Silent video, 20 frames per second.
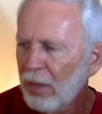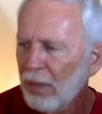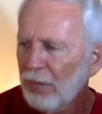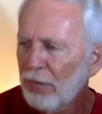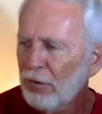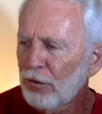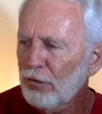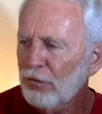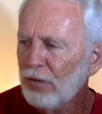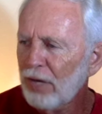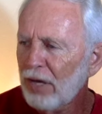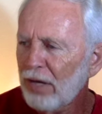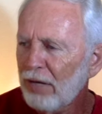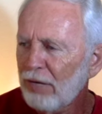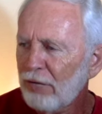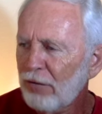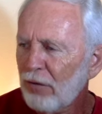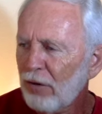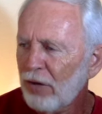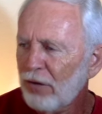The design
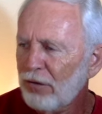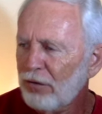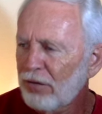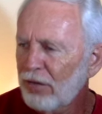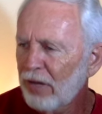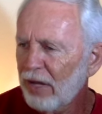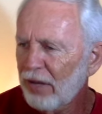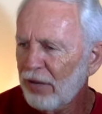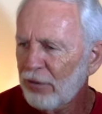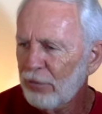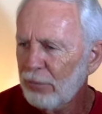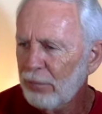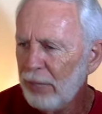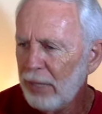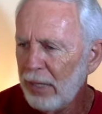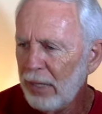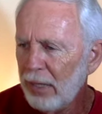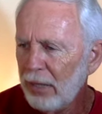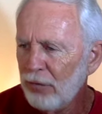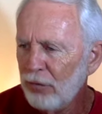of Christ's death
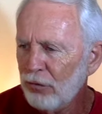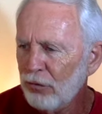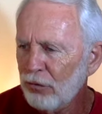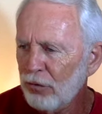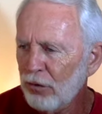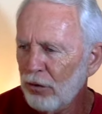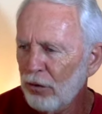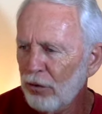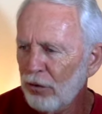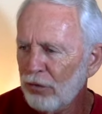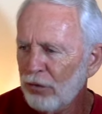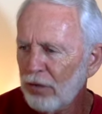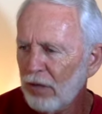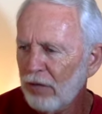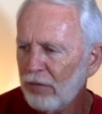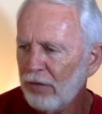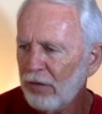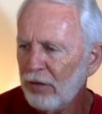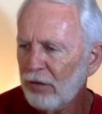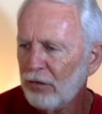being to secure
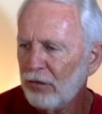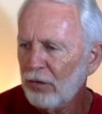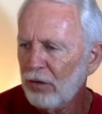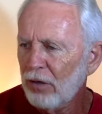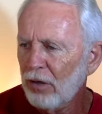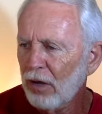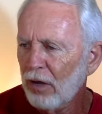salvation